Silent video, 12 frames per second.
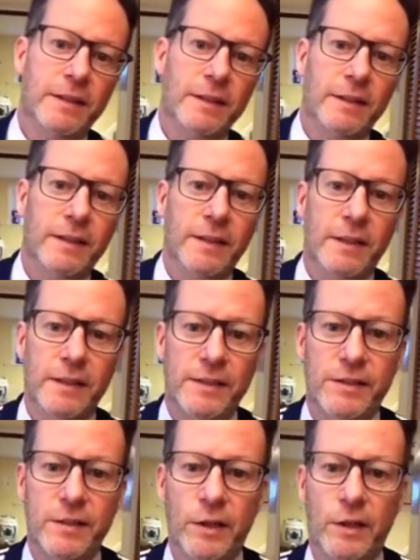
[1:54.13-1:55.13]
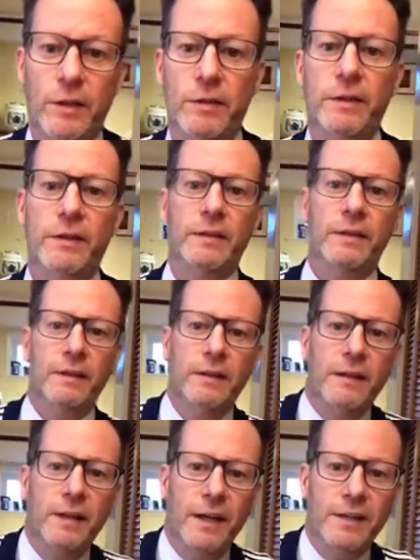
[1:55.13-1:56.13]
And so,
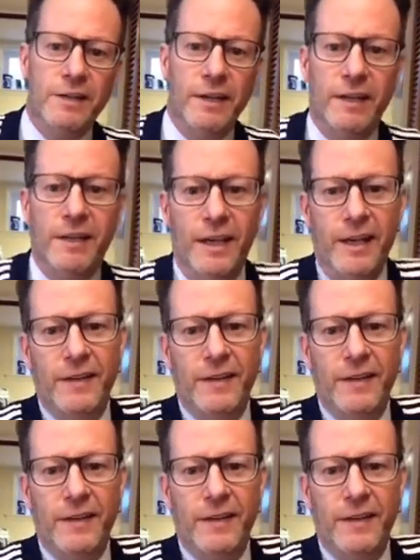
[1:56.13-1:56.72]
hi, Jenny Kate.